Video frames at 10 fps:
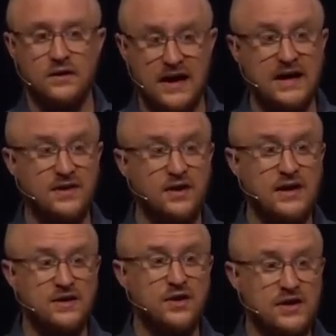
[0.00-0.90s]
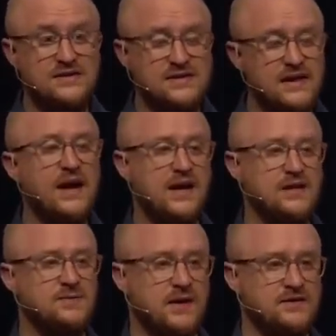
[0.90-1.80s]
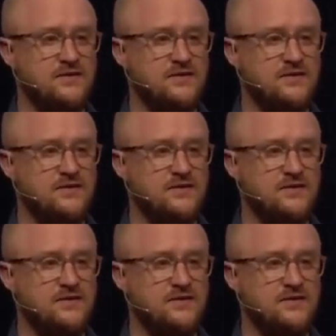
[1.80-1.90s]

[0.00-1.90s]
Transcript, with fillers: Okay, there, there is a sign aspect